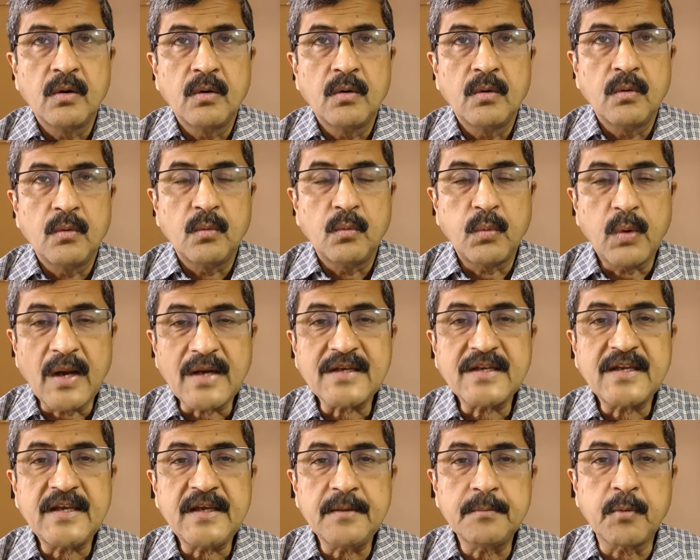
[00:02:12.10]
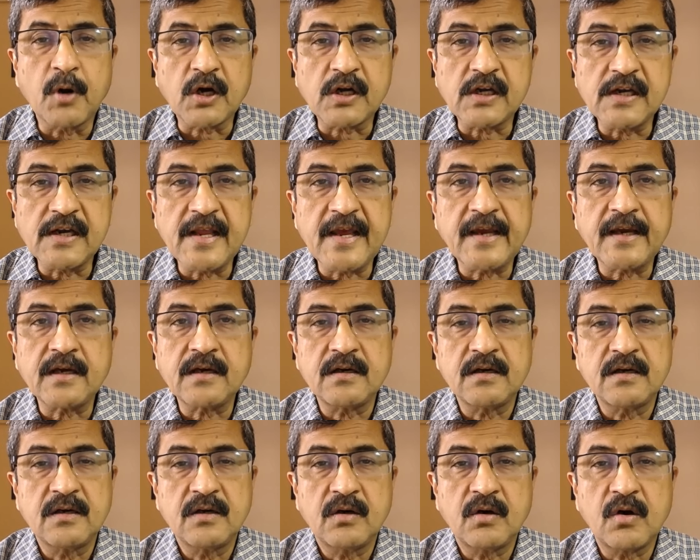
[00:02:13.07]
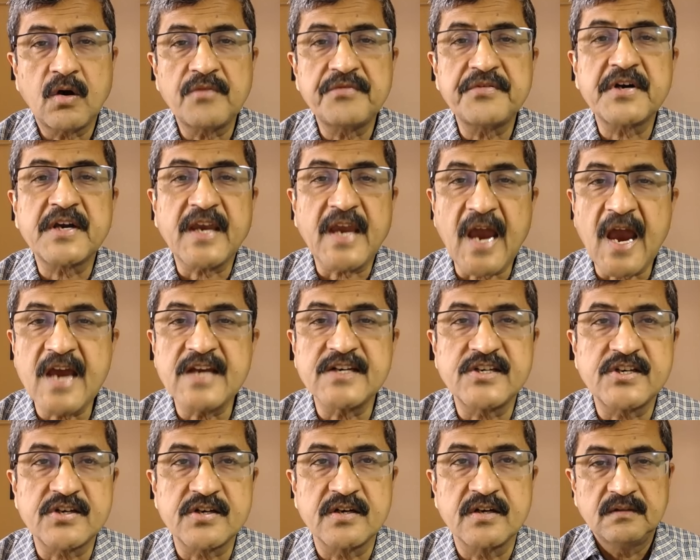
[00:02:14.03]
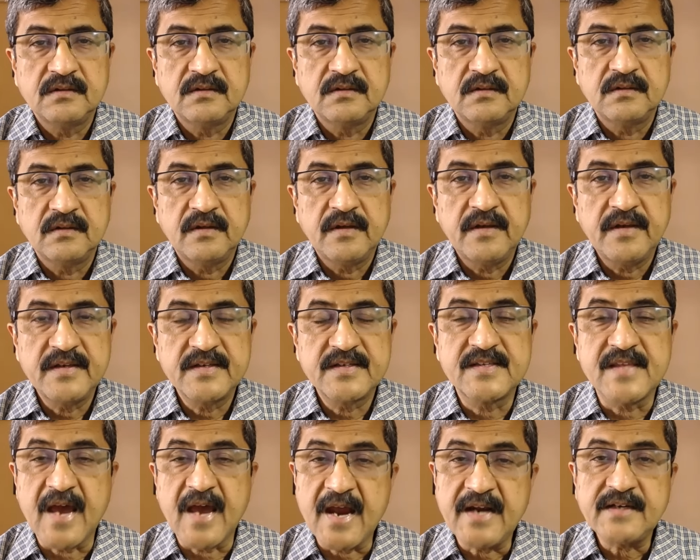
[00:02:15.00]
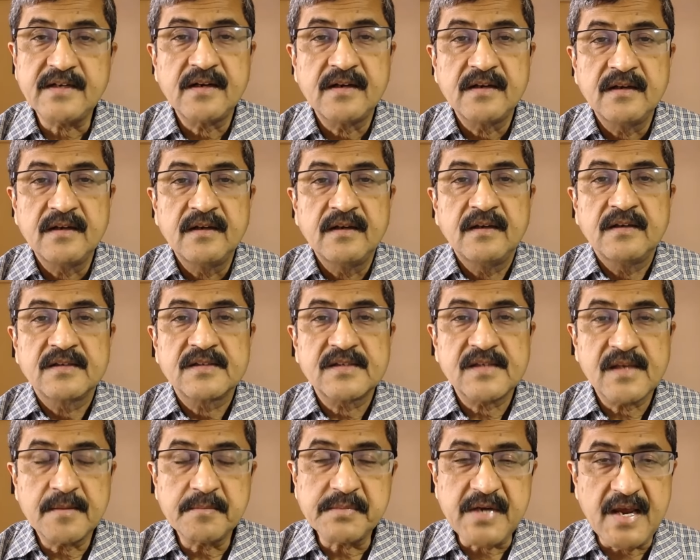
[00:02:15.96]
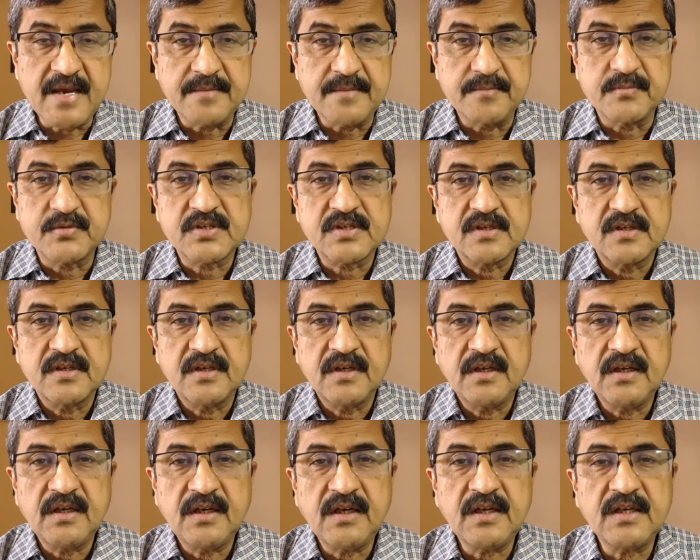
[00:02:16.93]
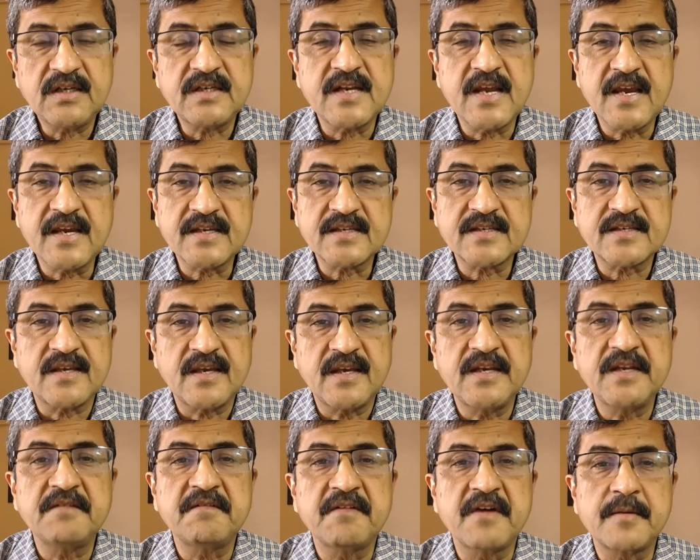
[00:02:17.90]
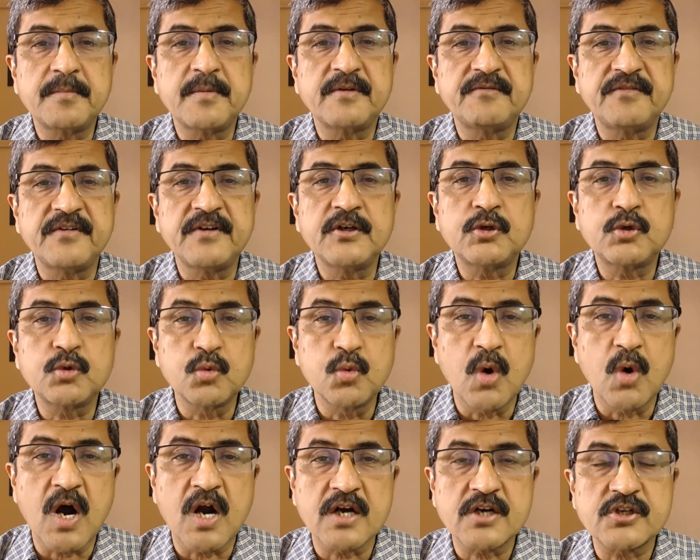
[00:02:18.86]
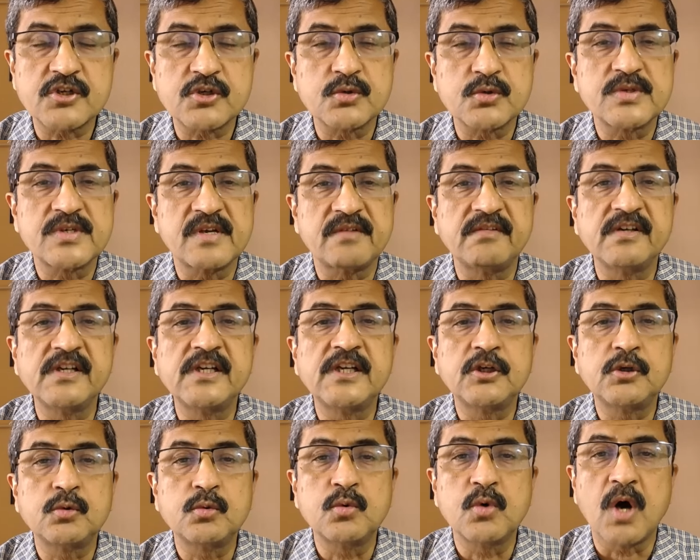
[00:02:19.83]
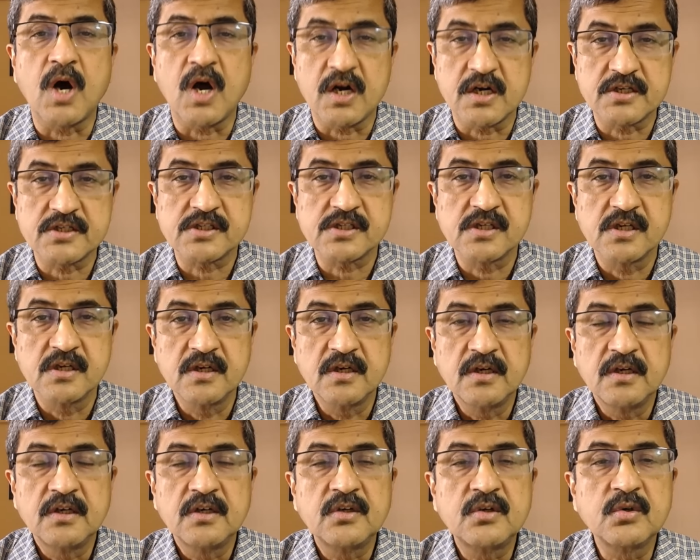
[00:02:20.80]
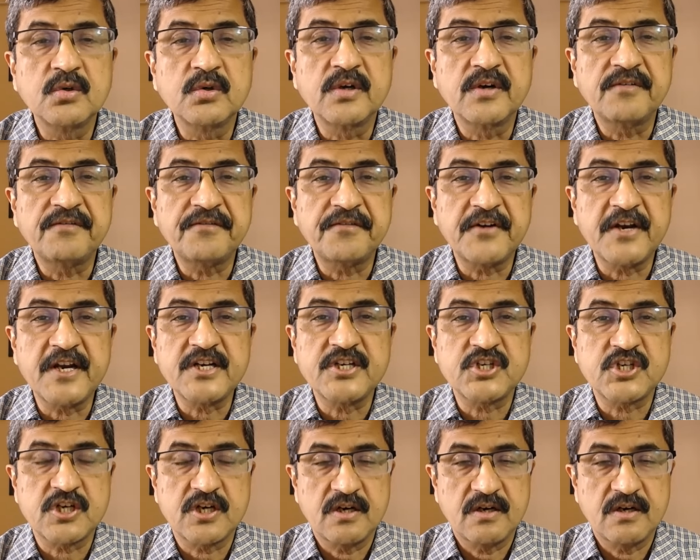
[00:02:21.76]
One key bottleneck of a cache is that sometimes it takes anywhere between 2 hours to 72 hours to refresh